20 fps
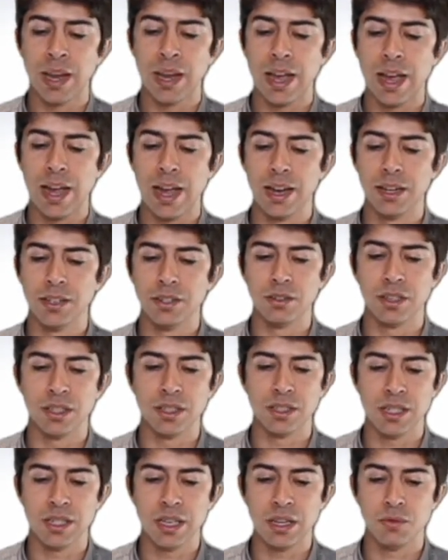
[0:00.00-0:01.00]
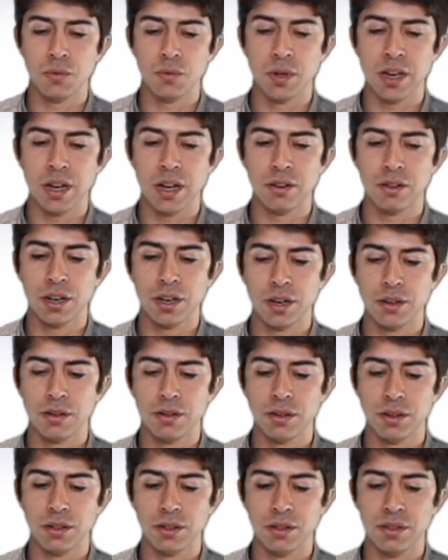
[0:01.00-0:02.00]
And you can see if we now go
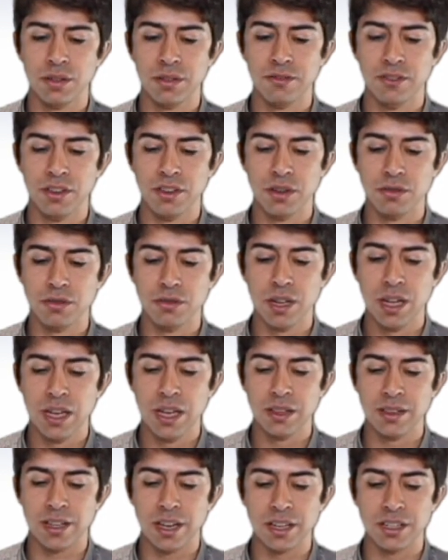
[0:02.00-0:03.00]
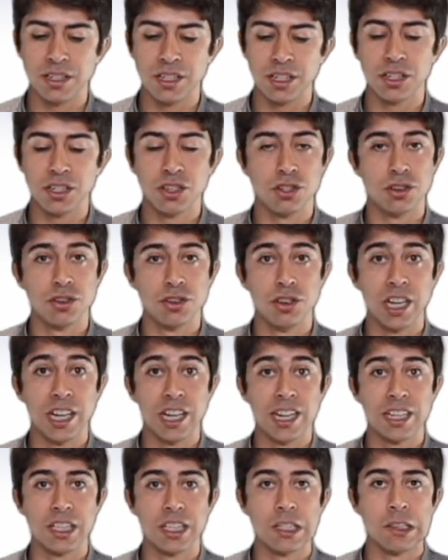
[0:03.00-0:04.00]
to the view that it's extruding
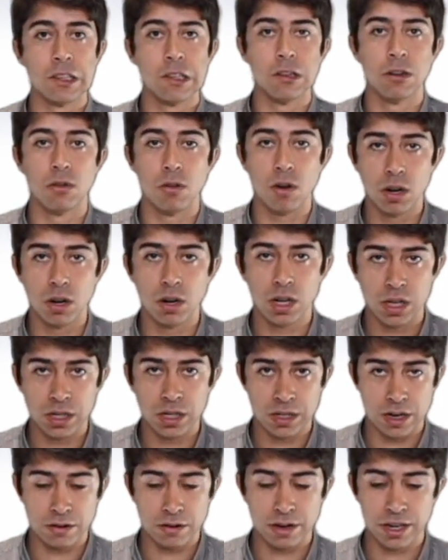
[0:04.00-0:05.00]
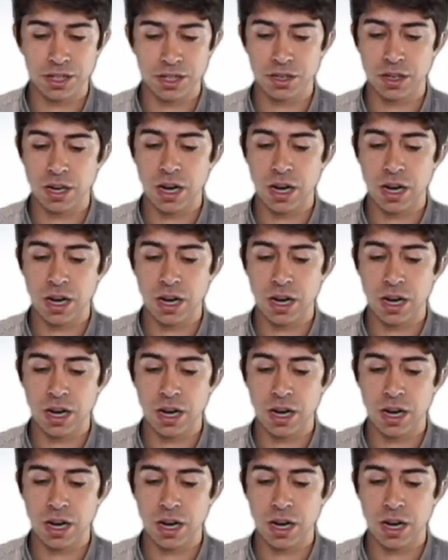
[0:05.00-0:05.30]
it in the wrong direction.